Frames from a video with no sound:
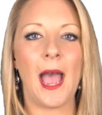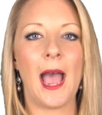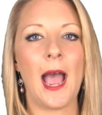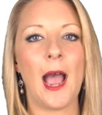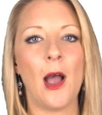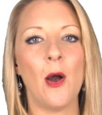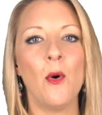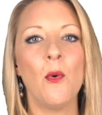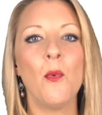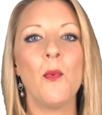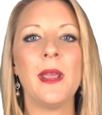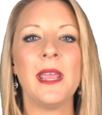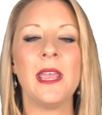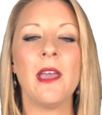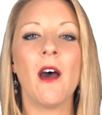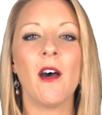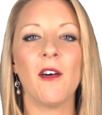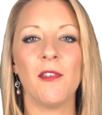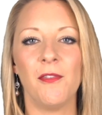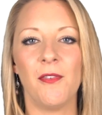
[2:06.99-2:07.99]
how we
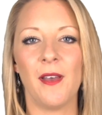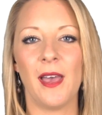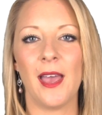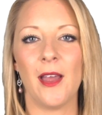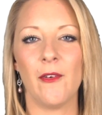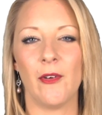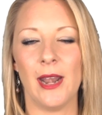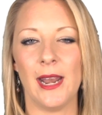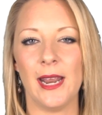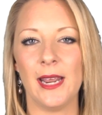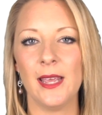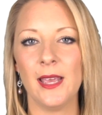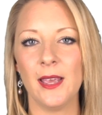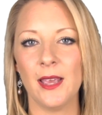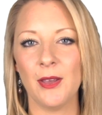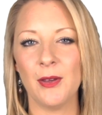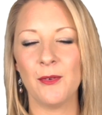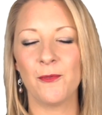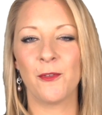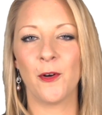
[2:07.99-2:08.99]
are
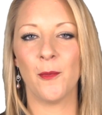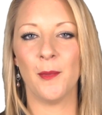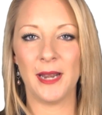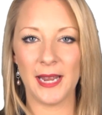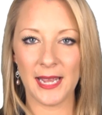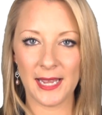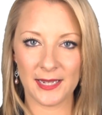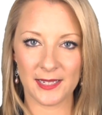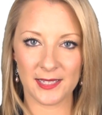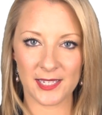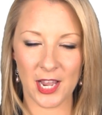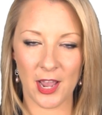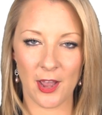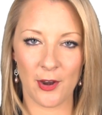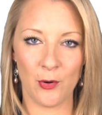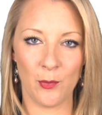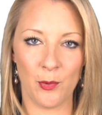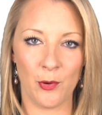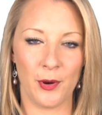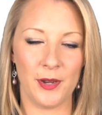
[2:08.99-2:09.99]
faring from an
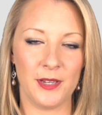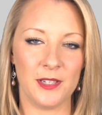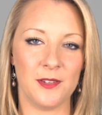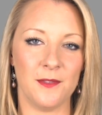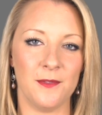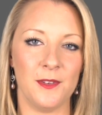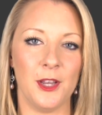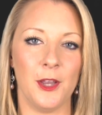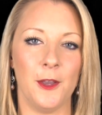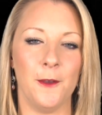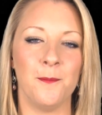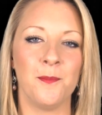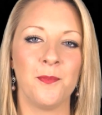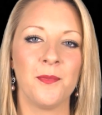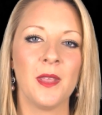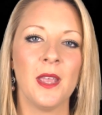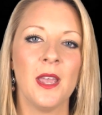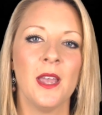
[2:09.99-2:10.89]
internal point of view.